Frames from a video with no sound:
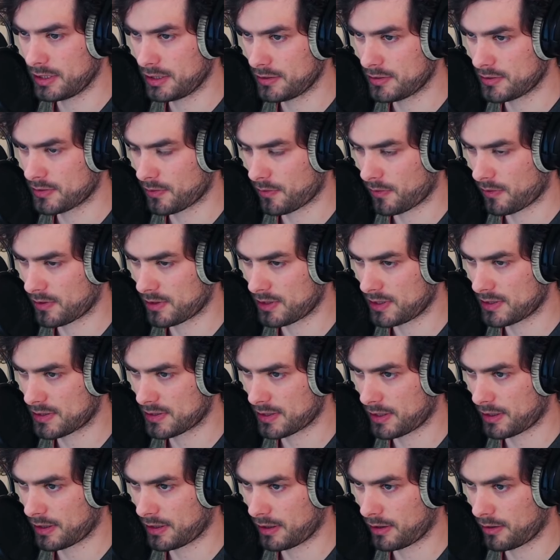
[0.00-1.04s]
So
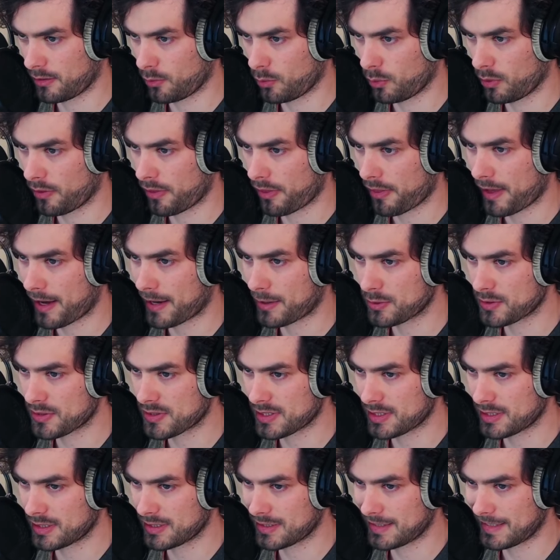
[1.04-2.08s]
these are
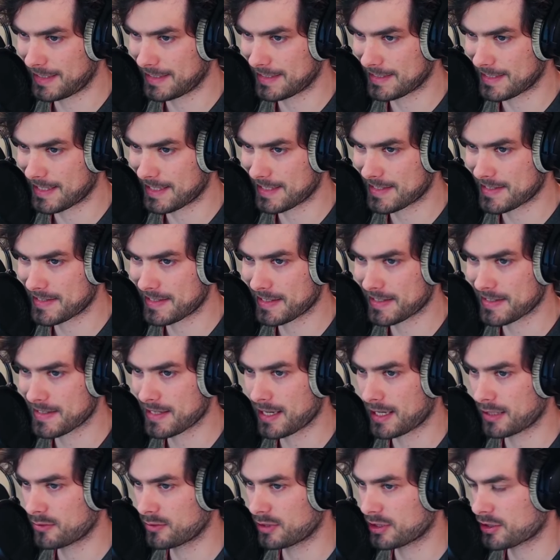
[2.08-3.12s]

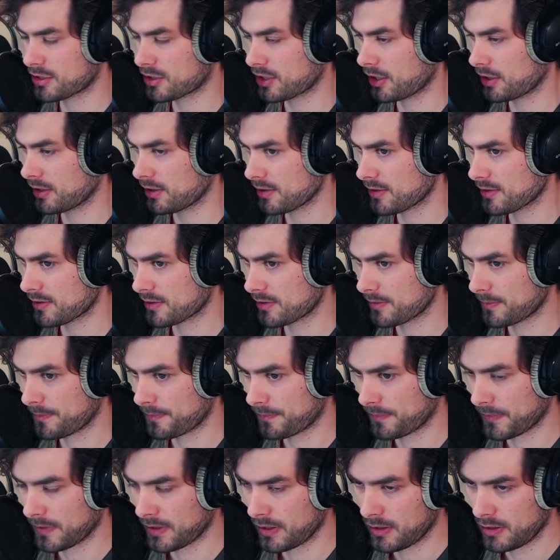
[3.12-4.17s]
1,600 chunks.
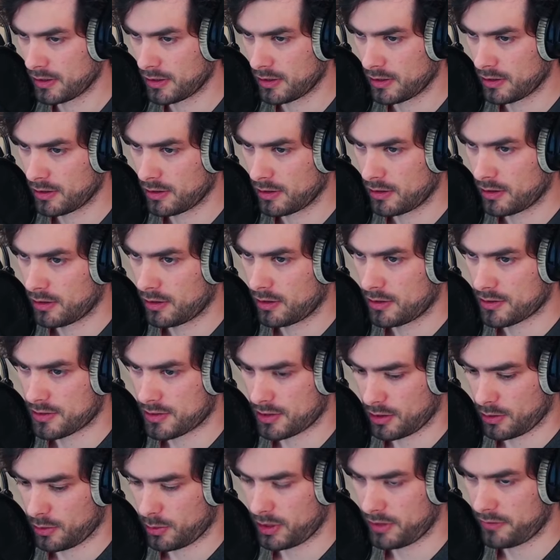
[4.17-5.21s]

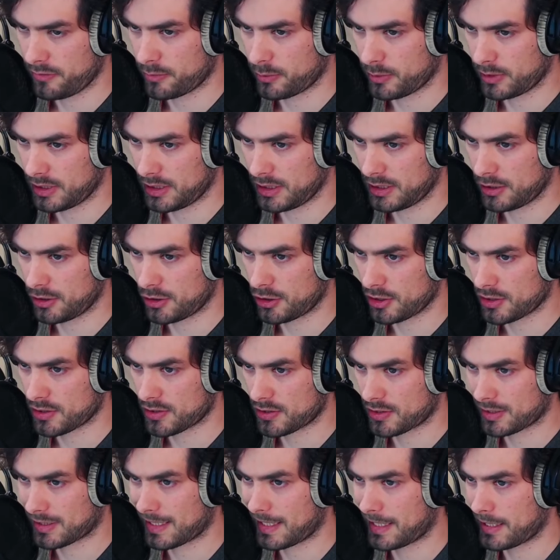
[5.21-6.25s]
So if we
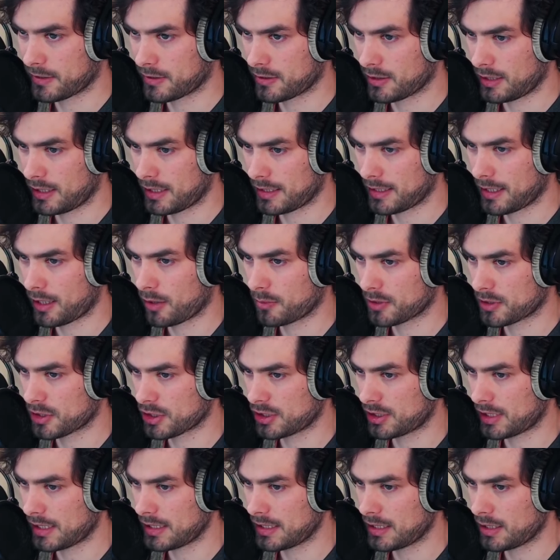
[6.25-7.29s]
just calculate how
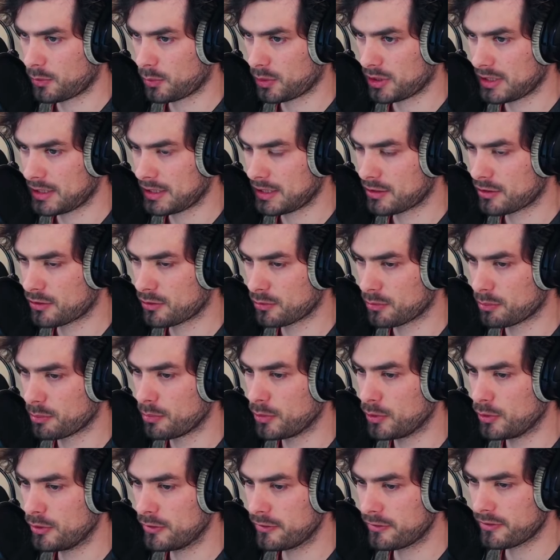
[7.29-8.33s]
much data we need to
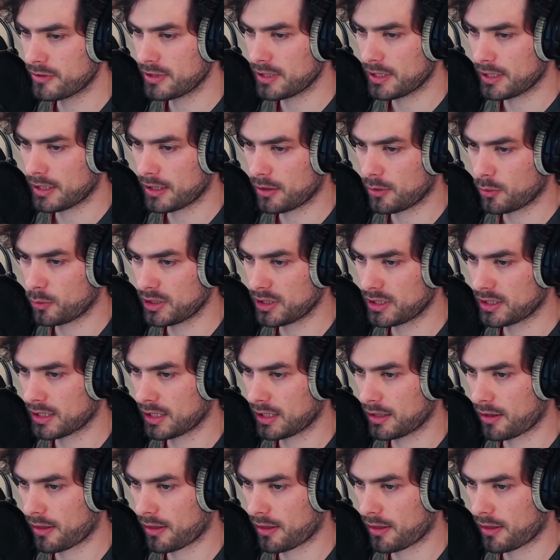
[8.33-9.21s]
move here, we can